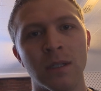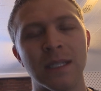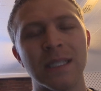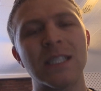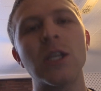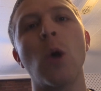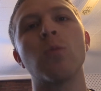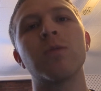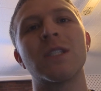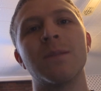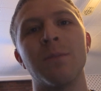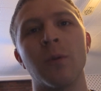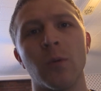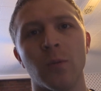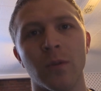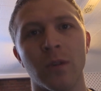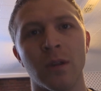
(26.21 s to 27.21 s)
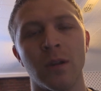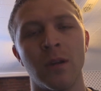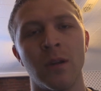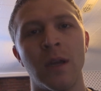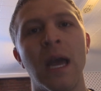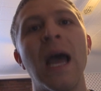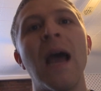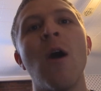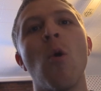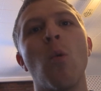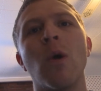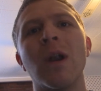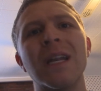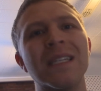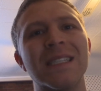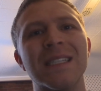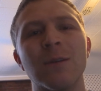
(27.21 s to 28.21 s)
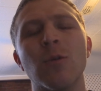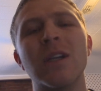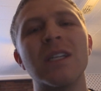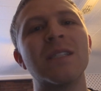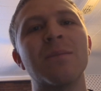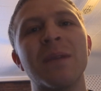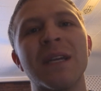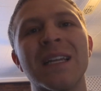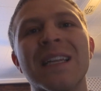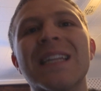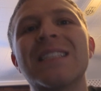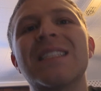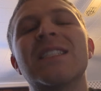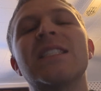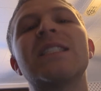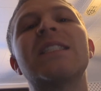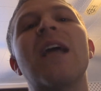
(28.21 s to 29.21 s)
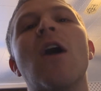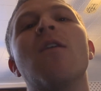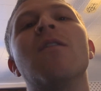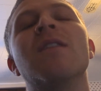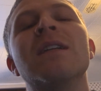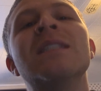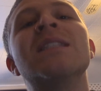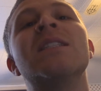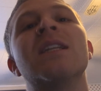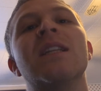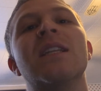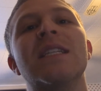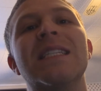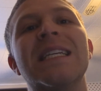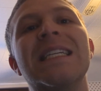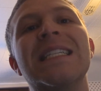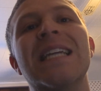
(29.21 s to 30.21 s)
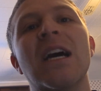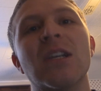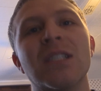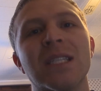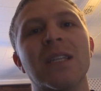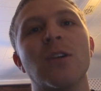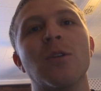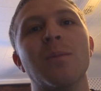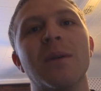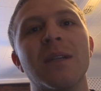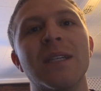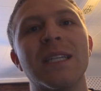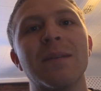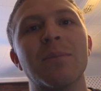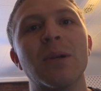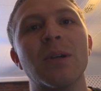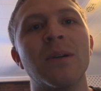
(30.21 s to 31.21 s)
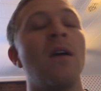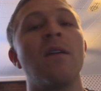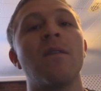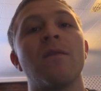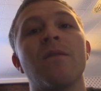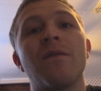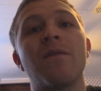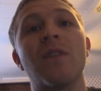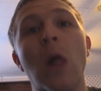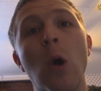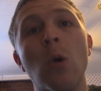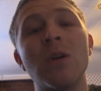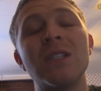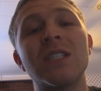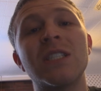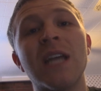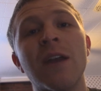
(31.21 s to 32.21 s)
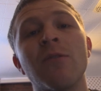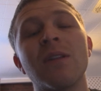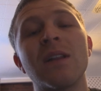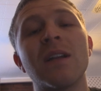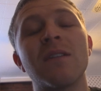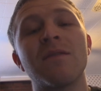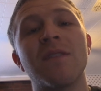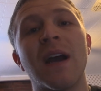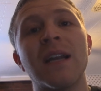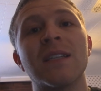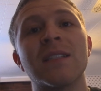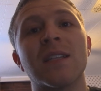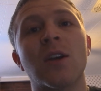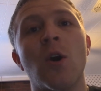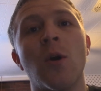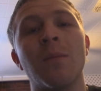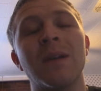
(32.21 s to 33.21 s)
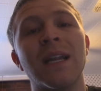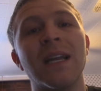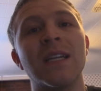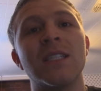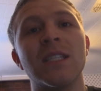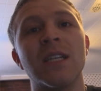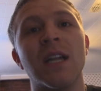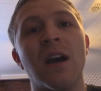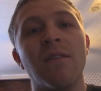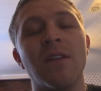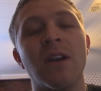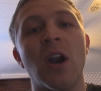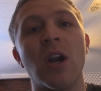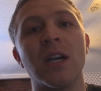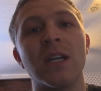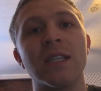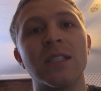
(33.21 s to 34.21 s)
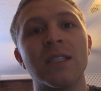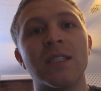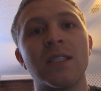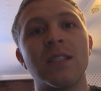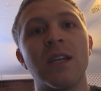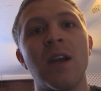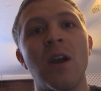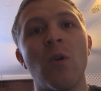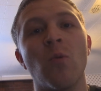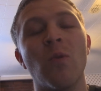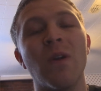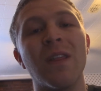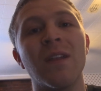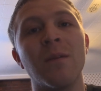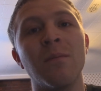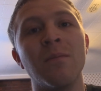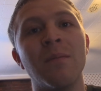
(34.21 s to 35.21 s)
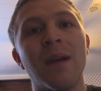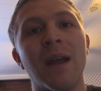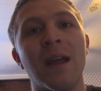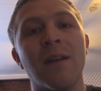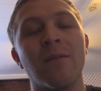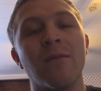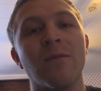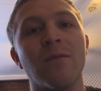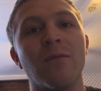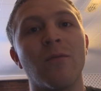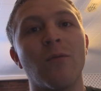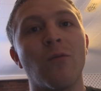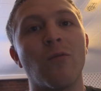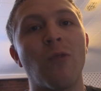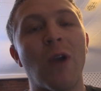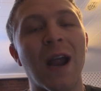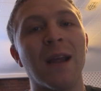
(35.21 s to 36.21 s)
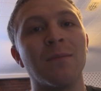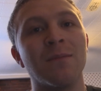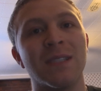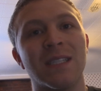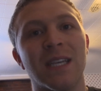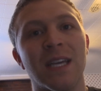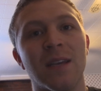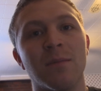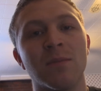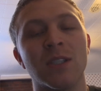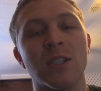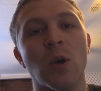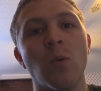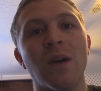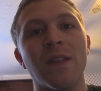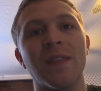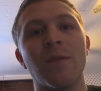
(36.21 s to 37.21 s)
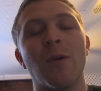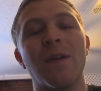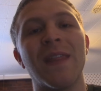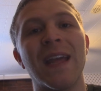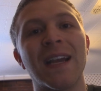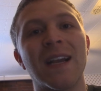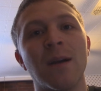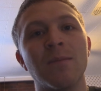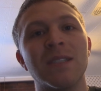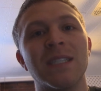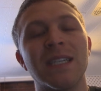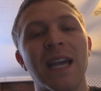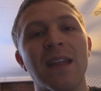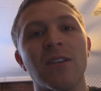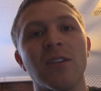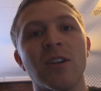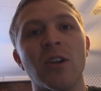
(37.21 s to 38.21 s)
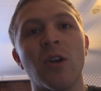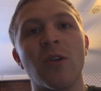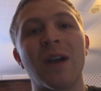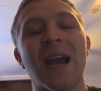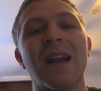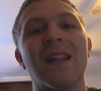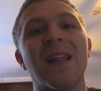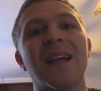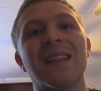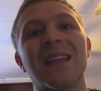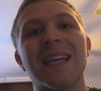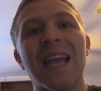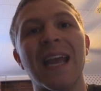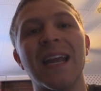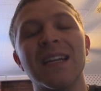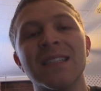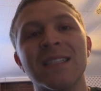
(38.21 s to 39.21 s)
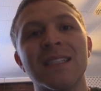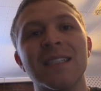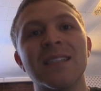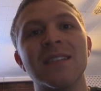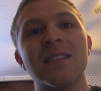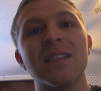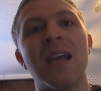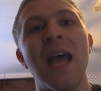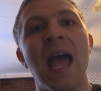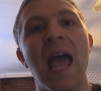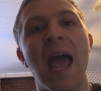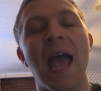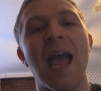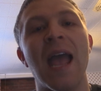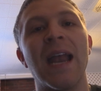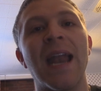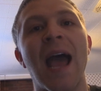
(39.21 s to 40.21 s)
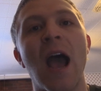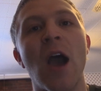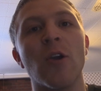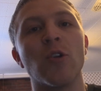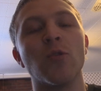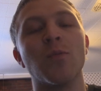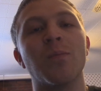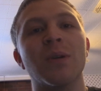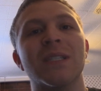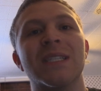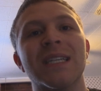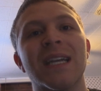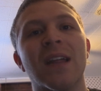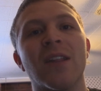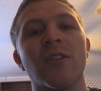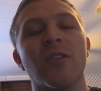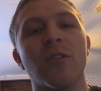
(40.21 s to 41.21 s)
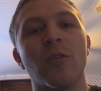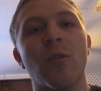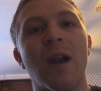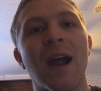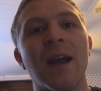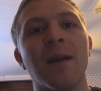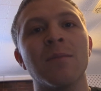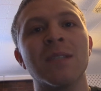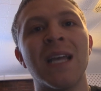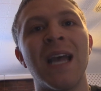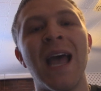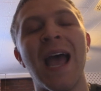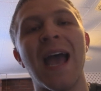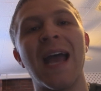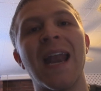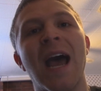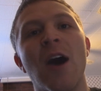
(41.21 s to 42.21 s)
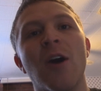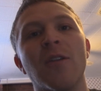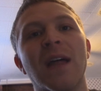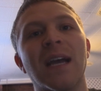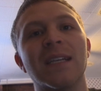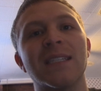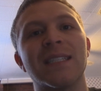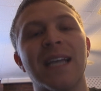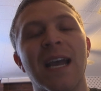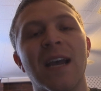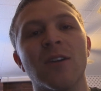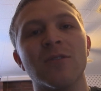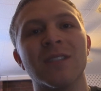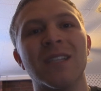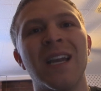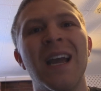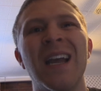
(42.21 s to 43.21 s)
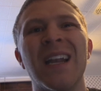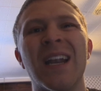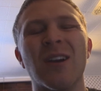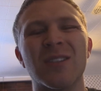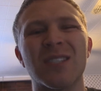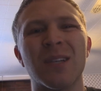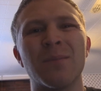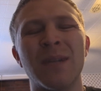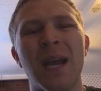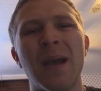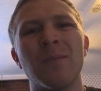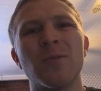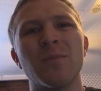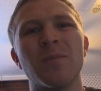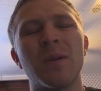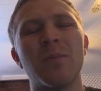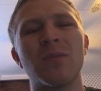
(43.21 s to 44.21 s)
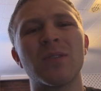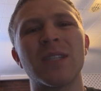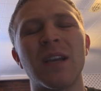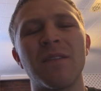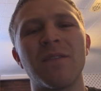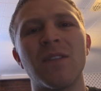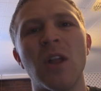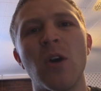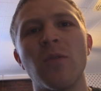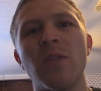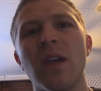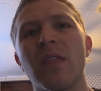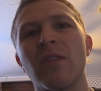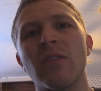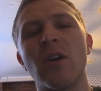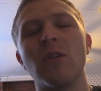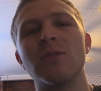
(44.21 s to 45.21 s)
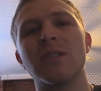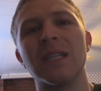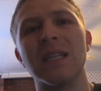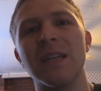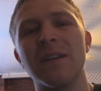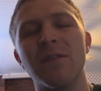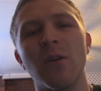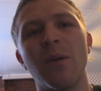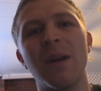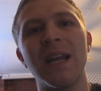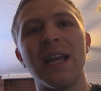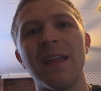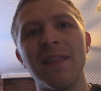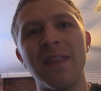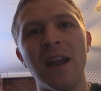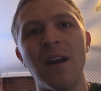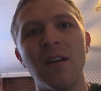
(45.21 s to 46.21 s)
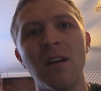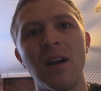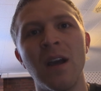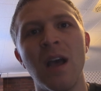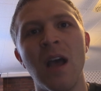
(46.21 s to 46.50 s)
So smooth. What is it? What does it mean? Let's delve into the details a little bit deeper. Flow is generally defined as the culmination of an artist's rhythm and rhyme scheme. So when they come together, you know, kind of like the cadences and how you put together the rhymes and how that sounds. Now, sometimes when people say flow, they throw delivery in there.